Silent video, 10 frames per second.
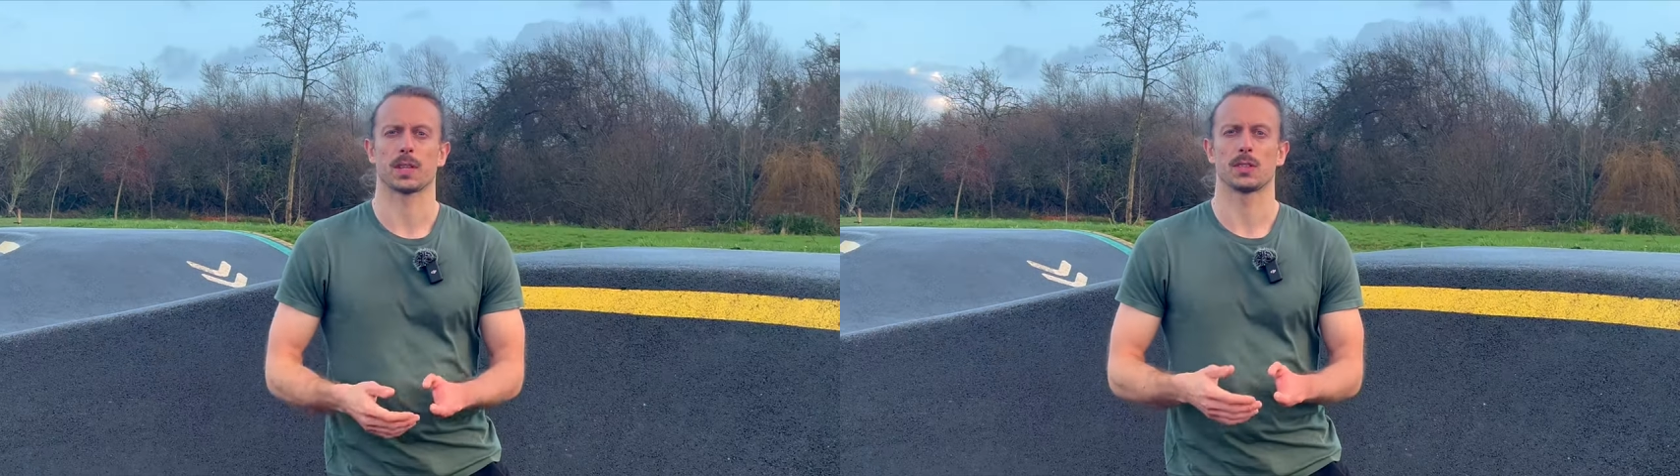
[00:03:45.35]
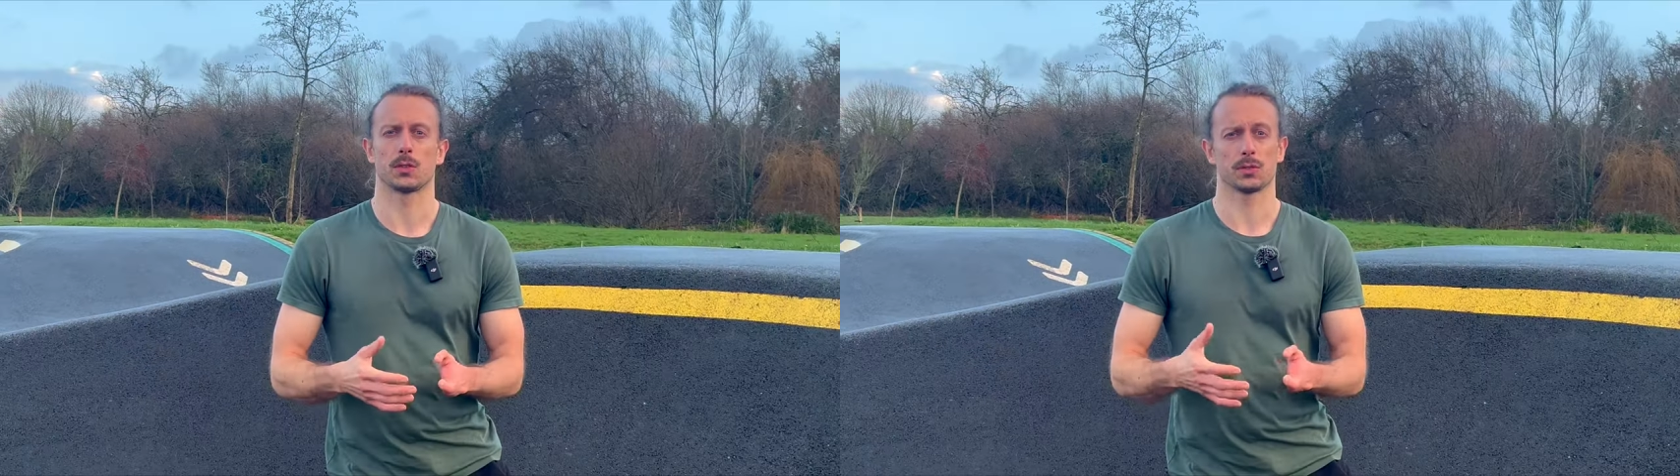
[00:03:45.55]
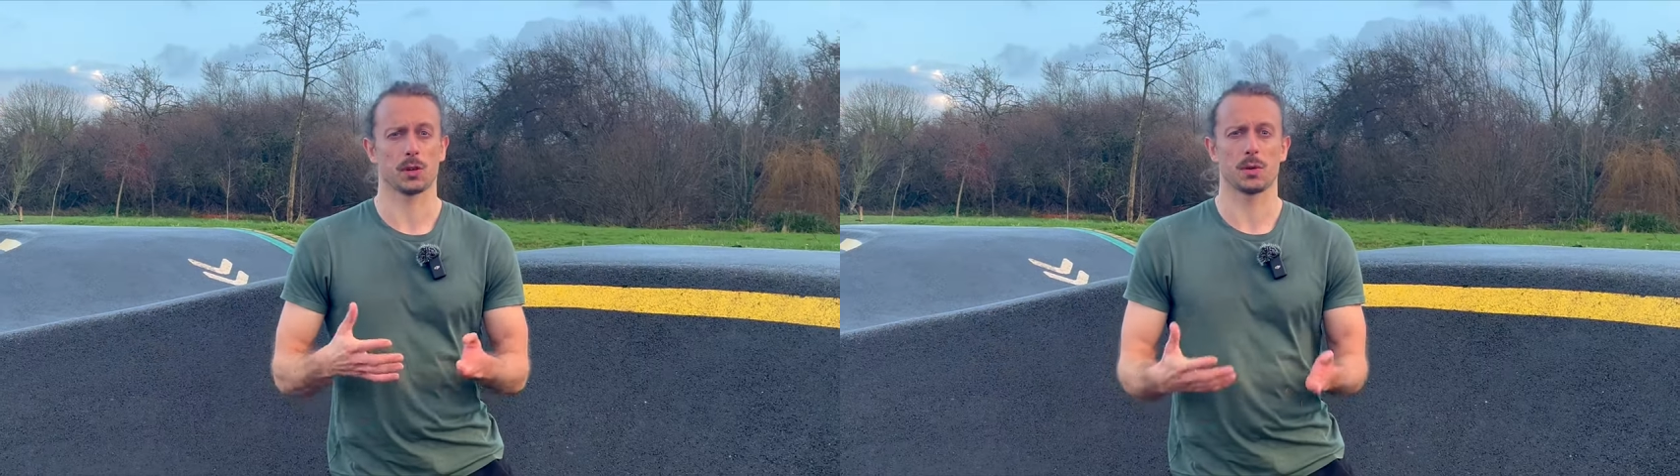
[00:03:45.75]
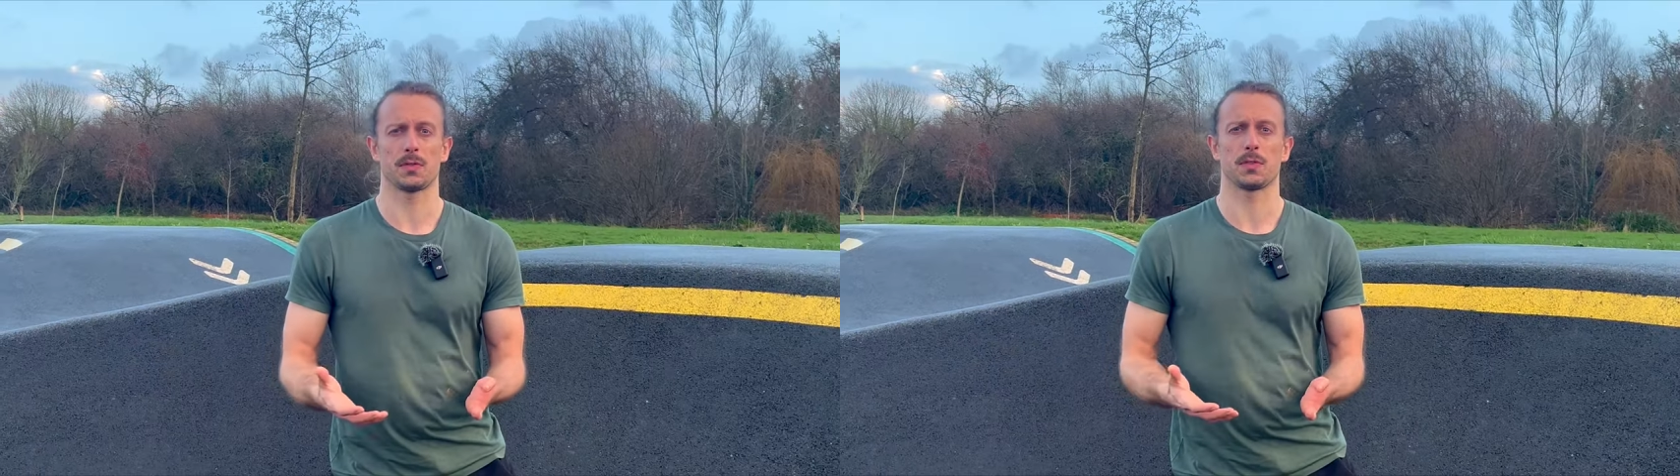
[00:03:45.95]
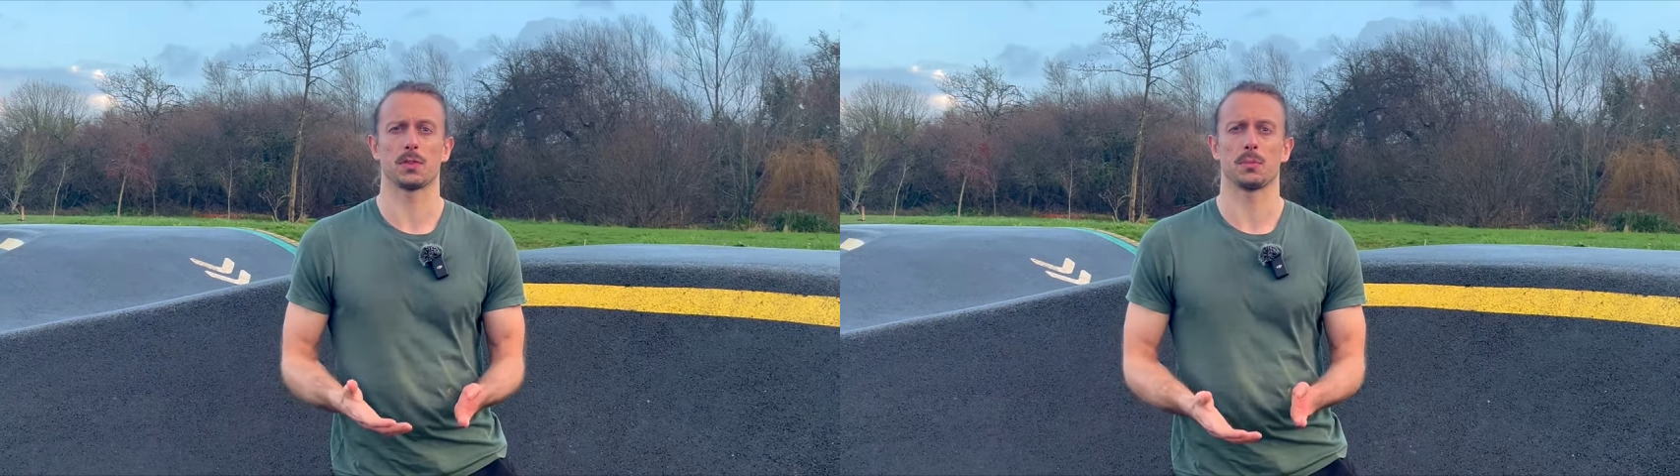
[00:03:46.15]
So
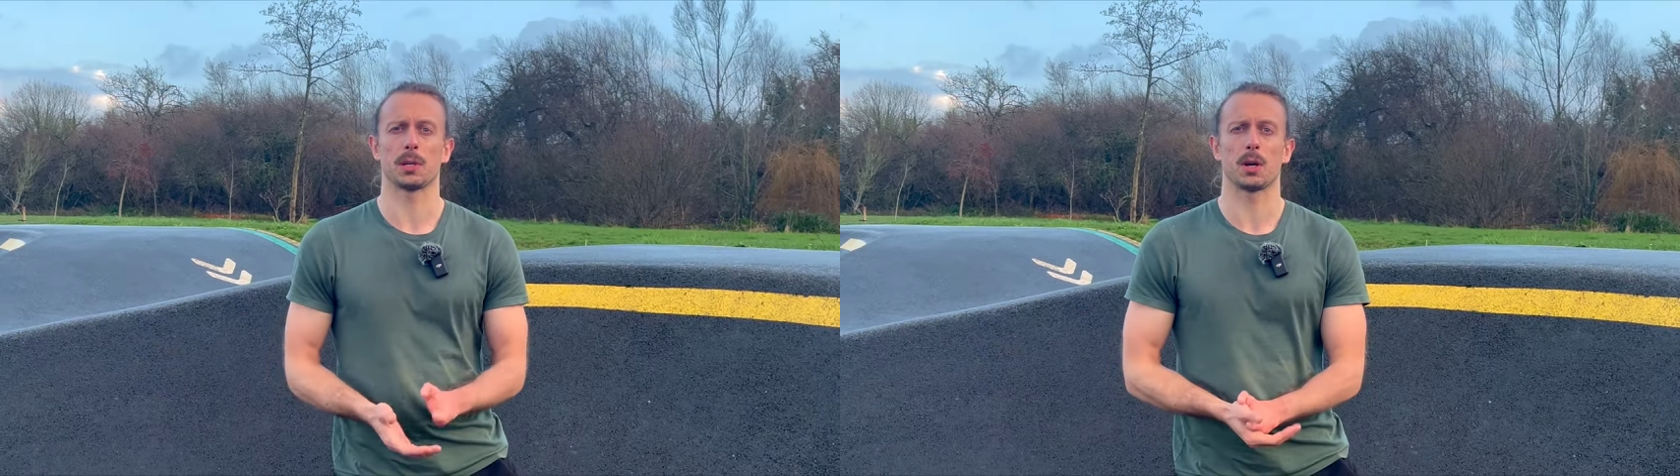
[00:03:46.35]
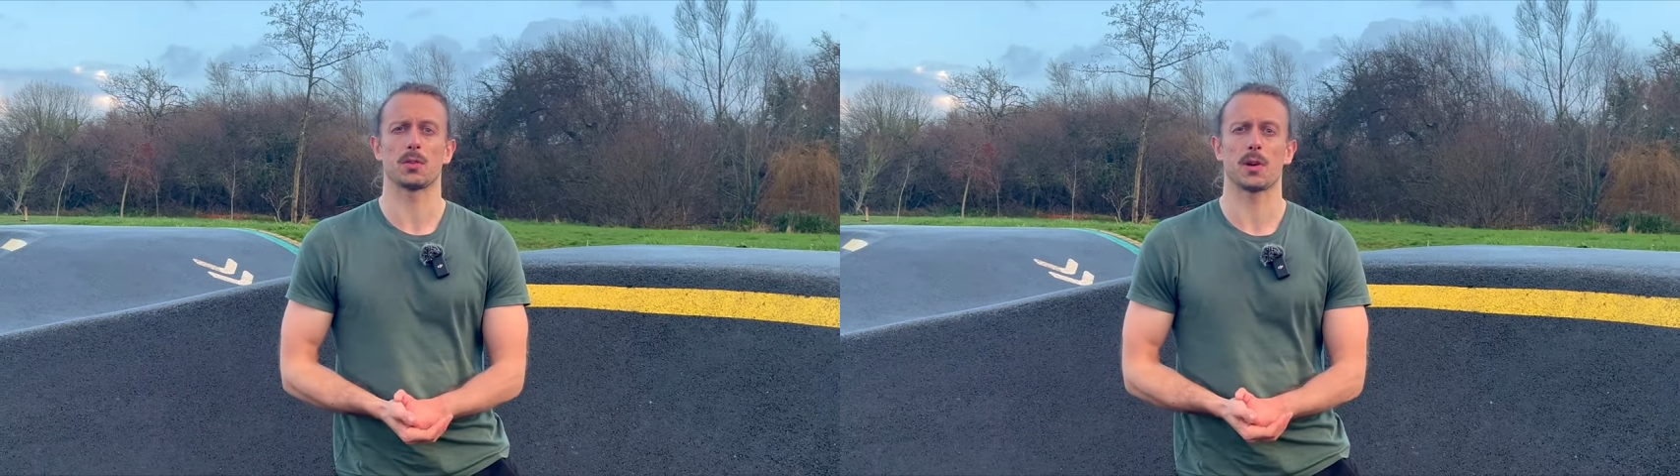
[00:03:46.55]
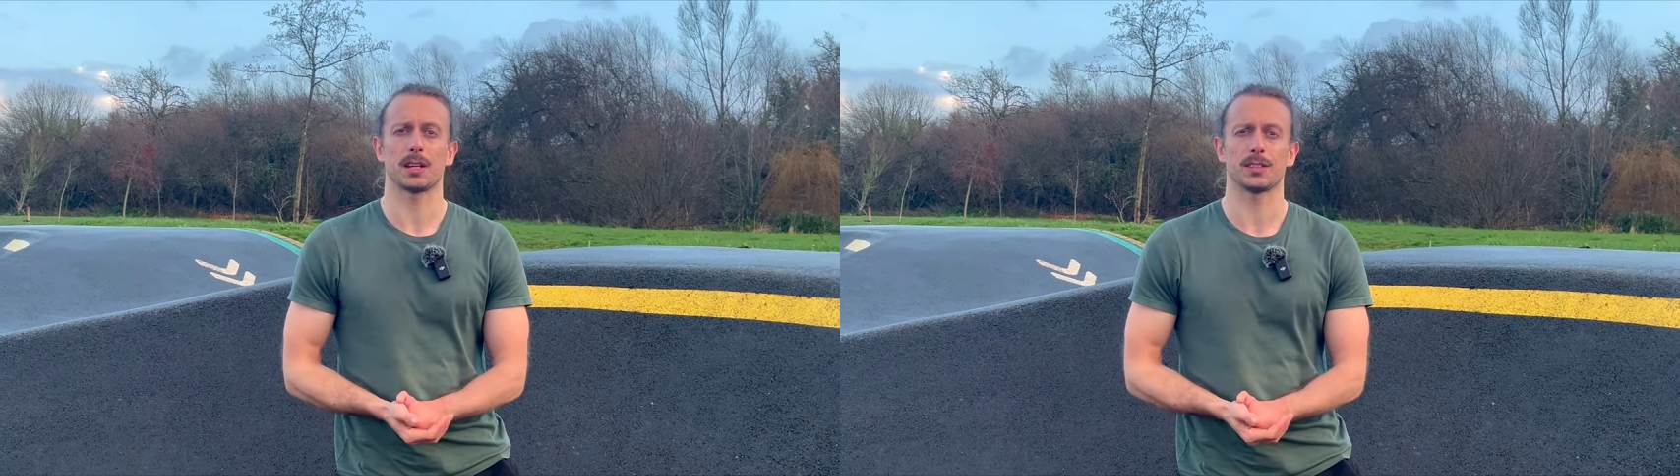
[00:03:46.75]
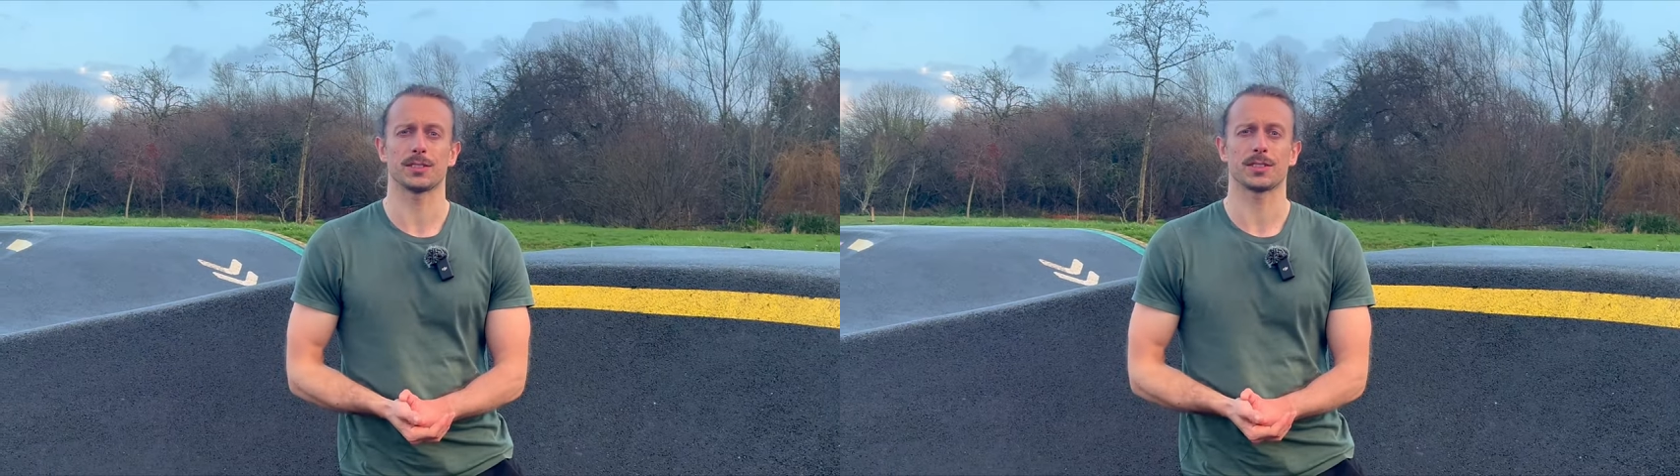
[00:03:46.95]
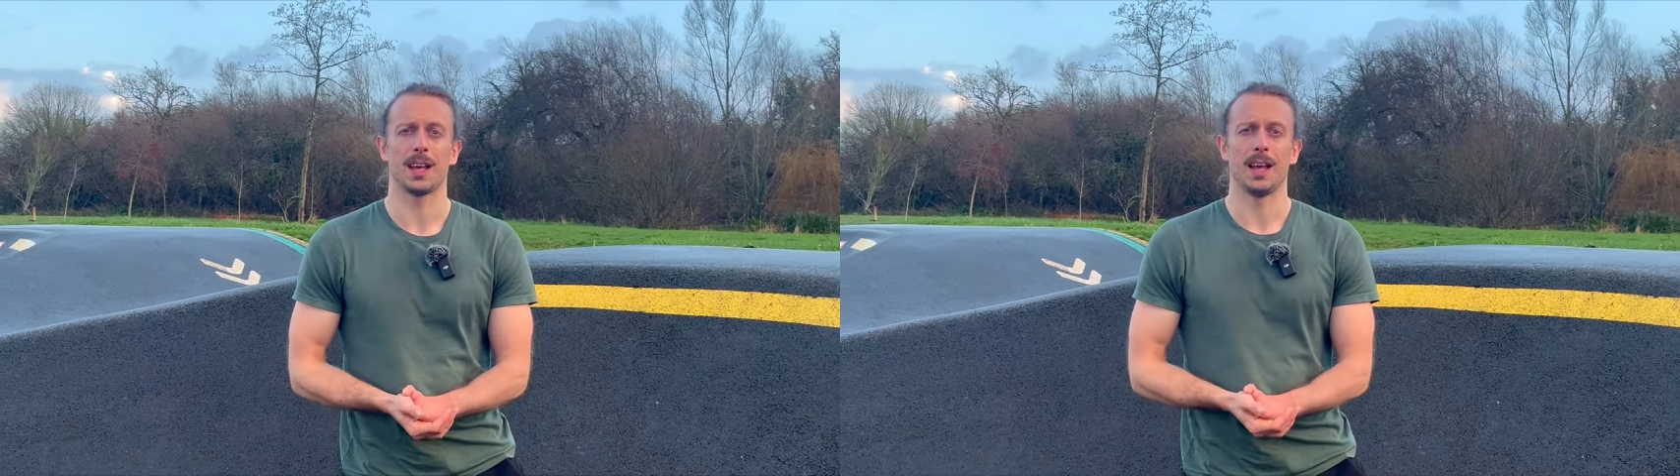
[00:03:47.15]
sorry for you Begode
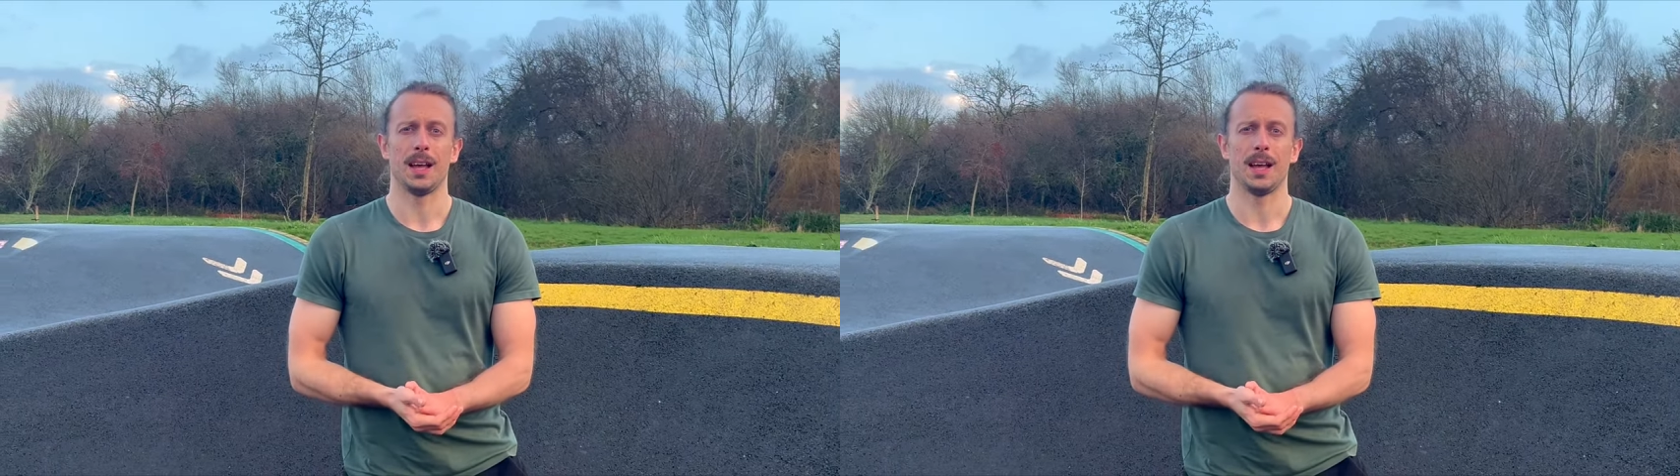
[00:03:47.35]
riders,